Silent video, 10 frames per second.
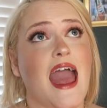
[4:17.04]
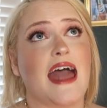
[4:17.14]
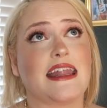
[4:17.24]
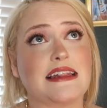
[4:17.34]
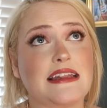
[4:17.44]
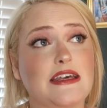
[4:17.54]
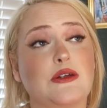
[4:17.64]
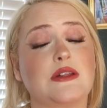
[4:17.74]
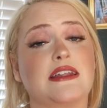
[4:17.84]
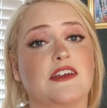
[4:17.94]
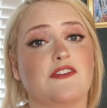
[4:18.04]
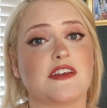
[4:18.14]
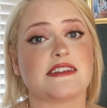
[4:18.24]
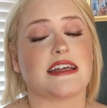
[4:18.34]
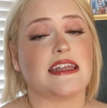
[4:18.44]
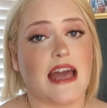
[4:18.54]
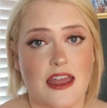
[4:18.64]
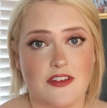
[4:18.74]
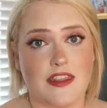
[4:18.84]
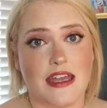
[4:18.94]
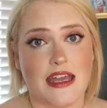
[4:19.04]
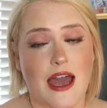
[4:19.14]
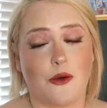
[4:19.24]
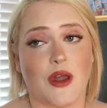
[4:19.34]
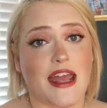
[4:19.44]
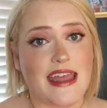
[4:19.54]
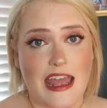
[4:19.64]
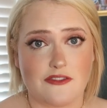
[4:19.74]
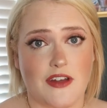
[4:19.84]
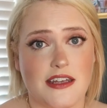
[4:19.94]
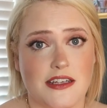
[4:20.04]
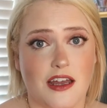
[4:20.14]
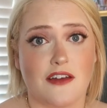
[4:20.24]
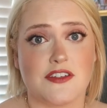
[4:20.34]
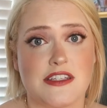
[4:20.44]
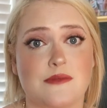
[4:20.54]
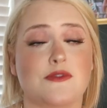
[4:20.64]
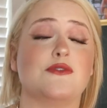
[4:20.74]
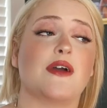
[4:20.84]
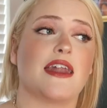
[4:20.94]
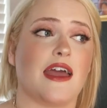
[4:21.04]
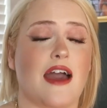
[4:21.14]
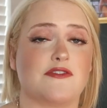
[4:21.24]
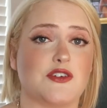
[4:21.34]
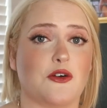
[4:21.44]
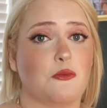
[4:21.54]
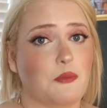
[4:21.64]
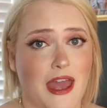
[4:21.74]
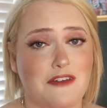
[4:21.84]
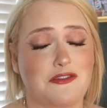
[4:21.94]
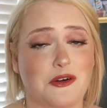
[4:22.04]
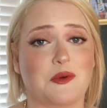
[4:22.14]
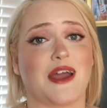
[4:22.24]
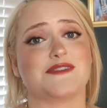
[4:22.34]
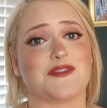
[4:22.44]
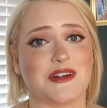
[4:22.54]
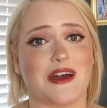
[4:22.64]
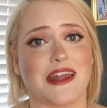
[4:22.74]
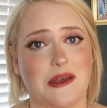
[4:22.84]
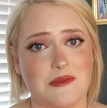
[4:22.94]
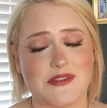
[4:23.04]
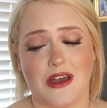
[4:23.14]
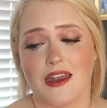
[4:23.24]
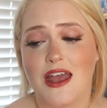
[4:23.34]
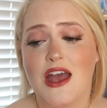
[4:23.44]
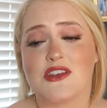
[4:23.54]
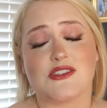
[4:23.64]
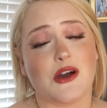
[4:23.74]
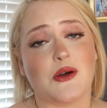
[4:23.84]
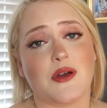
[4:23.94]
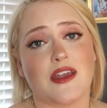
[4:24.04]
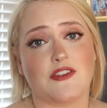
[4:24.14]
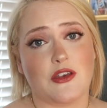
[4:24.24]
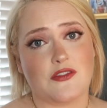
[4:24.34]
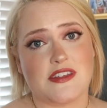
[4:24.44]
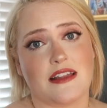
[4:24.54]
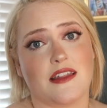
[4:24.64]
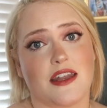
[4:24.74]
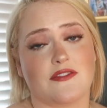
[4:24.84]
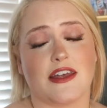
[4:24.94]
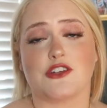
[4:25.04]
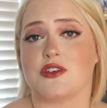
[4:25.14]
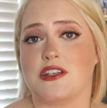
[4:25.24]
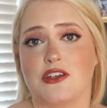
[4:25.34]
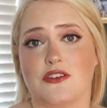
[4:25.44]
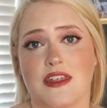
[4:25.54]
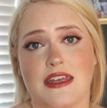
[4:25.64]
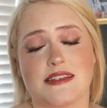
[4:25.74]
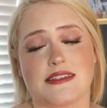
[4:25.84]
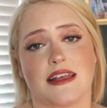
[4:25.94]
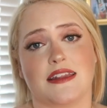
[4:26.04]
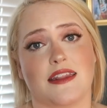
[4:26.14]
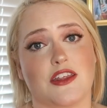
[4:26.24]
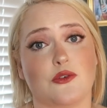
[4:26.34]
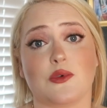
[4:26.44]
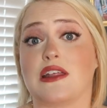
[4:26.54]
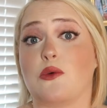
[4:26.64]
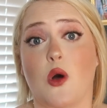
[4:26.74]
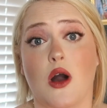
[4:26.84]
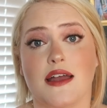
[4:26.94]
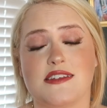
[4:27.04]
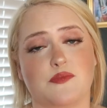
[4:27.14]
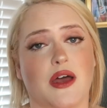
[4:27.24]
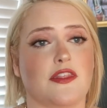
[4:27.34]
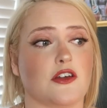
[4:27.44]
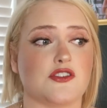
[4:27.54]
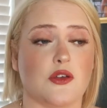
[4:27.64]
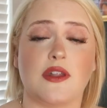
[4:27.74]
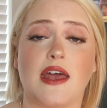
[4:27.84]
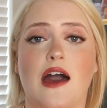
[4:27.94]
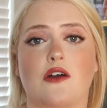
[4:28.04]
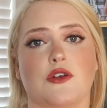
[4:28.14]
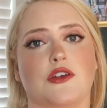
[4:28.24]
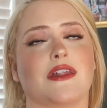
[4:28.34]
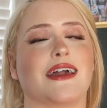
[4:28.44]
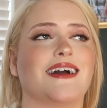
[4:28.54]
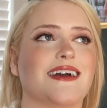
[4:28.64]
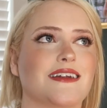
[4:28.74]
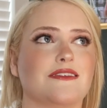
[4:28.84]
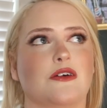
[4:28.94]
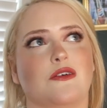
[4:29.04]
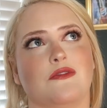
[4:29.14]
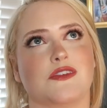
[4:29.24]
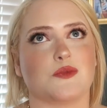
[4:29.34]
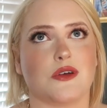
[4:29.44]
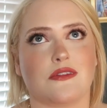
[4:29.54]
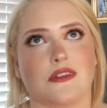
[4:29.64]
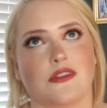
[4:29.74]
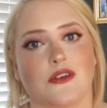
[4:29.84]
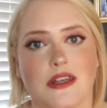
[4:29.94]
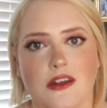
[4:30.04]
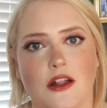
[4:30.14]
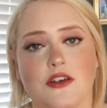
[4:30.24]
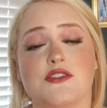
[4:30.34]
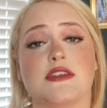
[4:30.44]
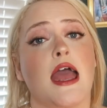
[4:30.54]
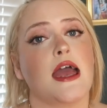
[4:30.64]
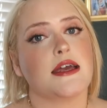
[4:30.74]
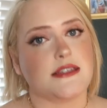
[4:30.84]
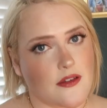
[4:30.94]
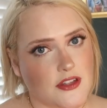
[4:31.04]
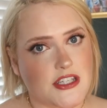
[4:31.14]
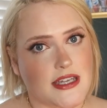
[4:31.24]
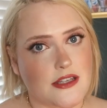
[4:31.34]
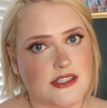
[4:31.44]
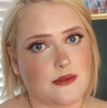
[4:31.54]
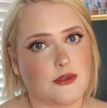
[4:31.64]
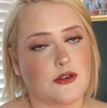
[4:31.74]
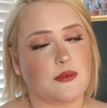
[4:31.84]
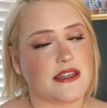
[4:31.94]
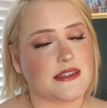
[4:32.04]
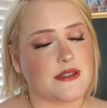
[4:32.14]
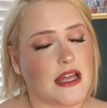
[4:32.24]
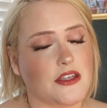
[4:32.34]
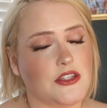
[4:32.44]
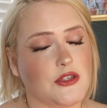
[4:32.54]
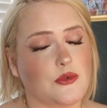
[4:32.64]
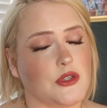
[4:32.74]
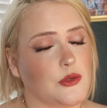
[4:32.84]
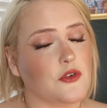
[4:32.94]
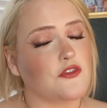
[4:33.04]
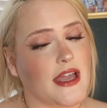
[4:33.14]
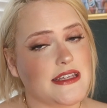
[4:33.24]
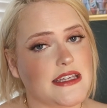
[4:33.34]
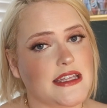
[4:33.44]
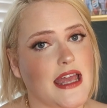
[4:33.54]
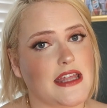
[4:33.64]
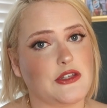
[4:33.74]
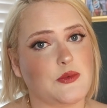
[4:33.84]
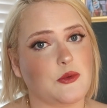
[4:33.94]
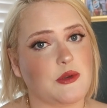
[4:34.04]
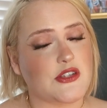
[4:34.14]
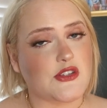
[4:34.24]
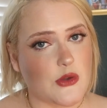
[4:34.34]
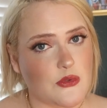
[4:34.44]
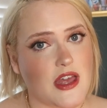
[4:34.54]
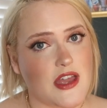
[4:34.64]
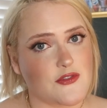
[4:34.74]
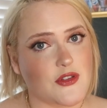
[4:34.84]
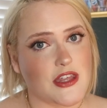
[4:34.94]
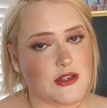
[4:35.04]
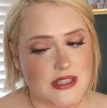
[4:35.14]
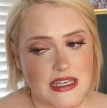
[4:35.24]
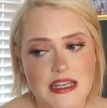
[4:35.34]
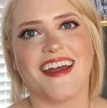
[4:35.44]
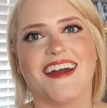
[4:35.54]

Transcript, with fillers: and it literally feels like a knife in the gut when I can't find it off of Temu and I have to go pay full price for it on Amazon. So if you've seen a lot of like trendier things lately that you really want but they're sold out or you're like, I don't know if it's worth the $30, definitely check out Temu because I'm telling you, you will find it and you will be so thankful that you did.